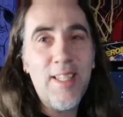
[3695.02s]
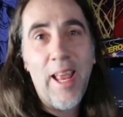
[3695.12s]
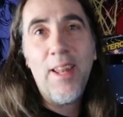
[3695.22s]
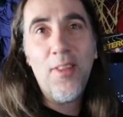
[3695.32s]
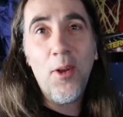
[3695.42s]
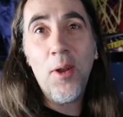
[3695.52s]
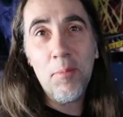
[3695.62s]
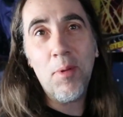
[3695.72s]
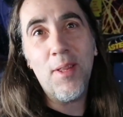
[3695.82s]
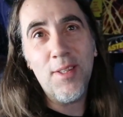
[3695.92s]
stand there
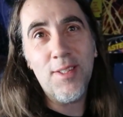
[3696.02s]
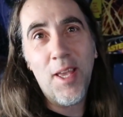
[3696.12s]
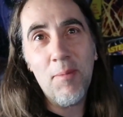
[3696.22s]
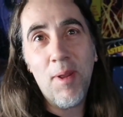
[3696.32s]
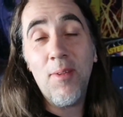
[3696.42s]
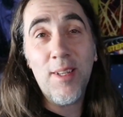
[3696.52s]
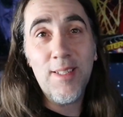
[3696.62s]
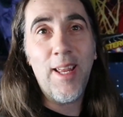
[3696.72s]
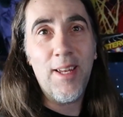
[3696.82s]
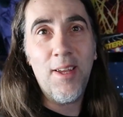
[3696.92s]
and play this game now.
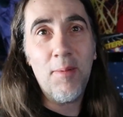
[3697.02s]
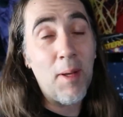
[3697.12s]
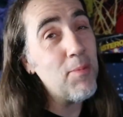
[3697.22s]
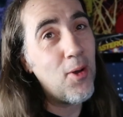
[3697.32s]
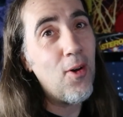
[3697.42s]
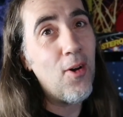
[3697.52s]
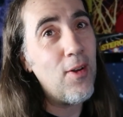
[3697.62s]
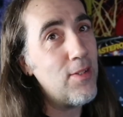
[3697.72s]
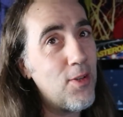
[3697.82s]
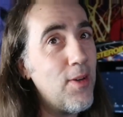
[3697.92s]
Like stand up. I'm
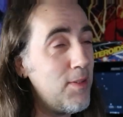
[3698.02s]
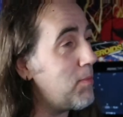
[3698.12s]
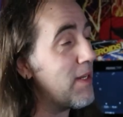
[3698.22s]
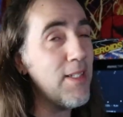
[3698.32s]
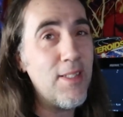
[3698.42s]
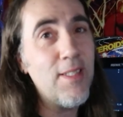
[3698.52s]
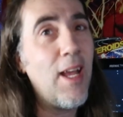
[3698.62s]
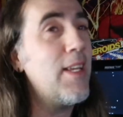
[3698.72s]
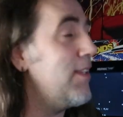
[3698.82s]
tall, and so I, but it's I